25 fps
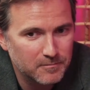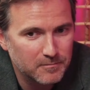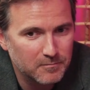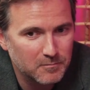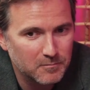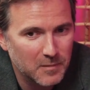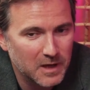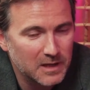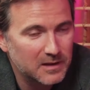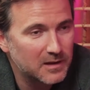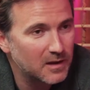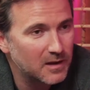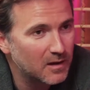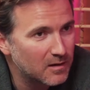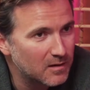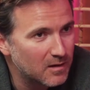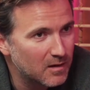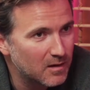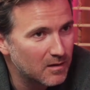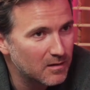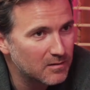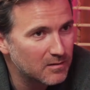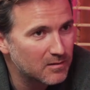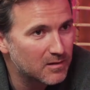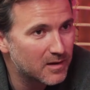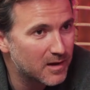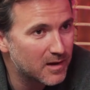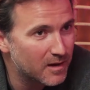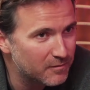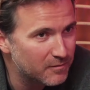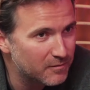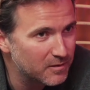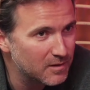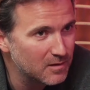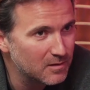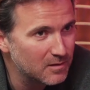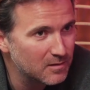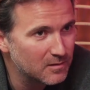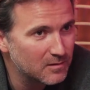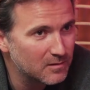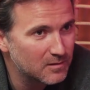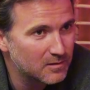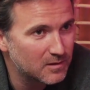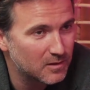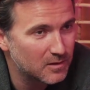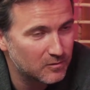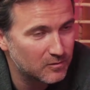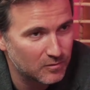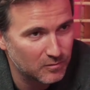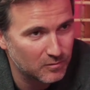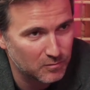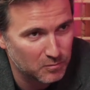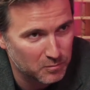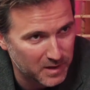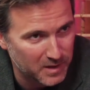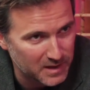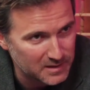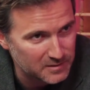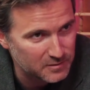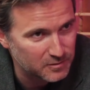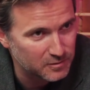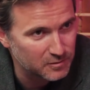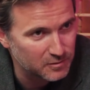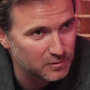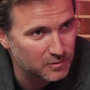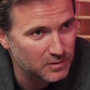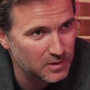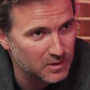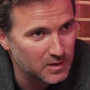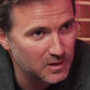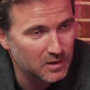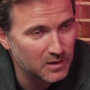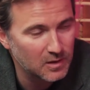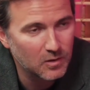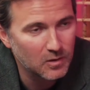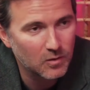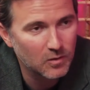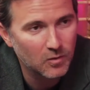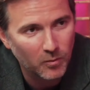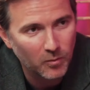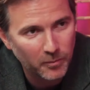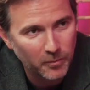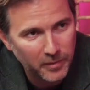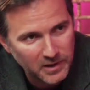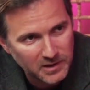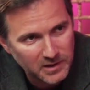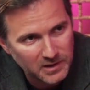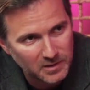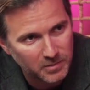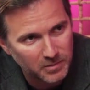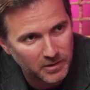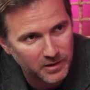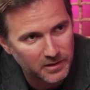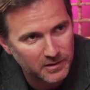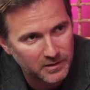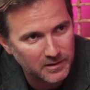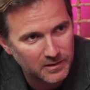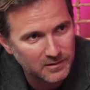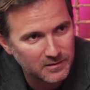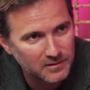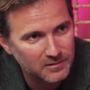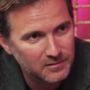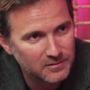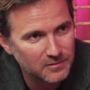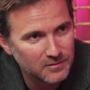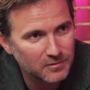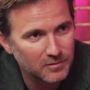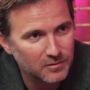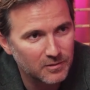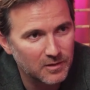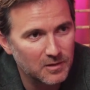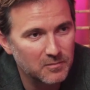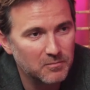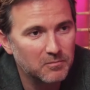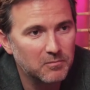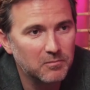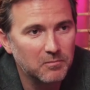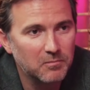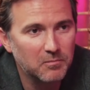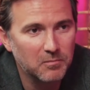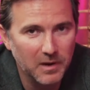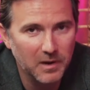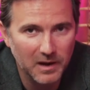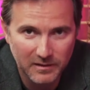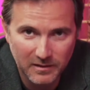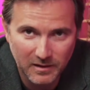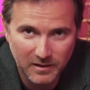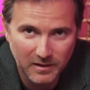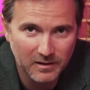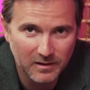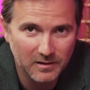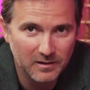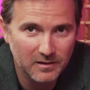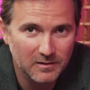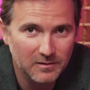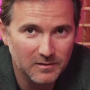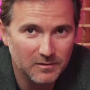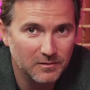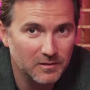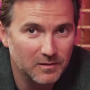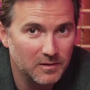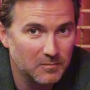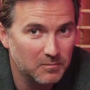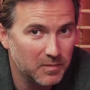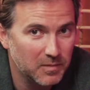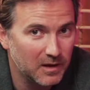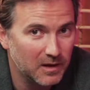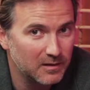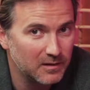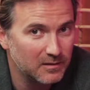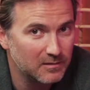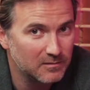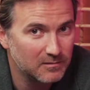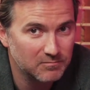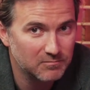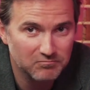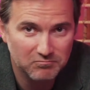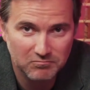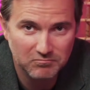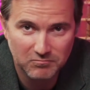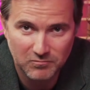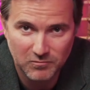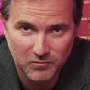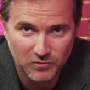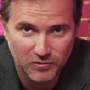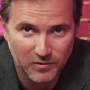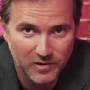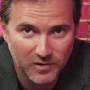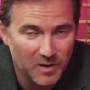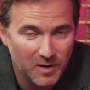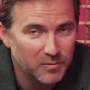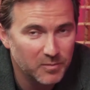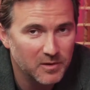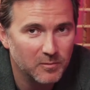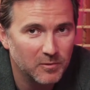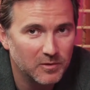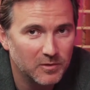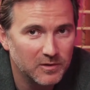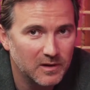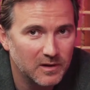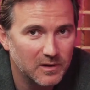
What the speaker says: Materia, KV, it's a database that's compatible with Redis. It's not a Redis, it's not an implementation of Redis.